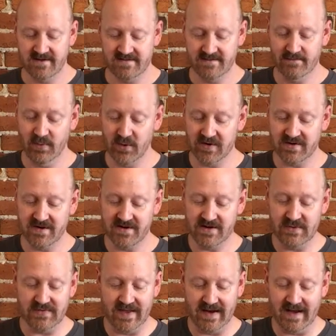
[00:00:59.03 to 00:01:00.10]
It's important to
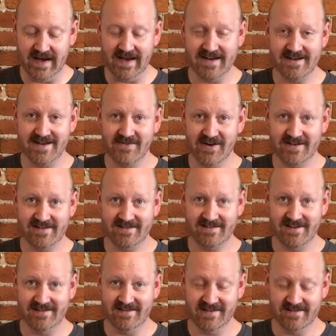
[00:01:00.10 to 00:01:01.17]
note that I never get to
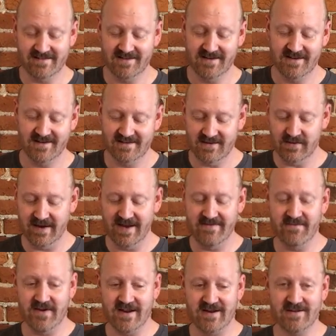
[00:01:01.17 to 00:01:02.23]
see this. So
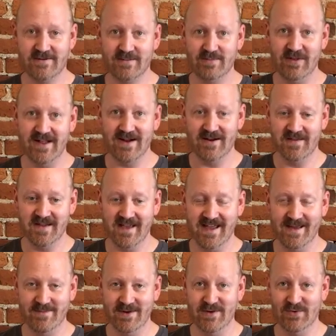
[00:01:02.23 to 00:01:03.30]
every other player in the
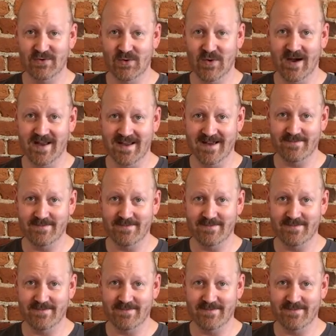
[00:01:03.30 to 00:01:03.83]
game knows who I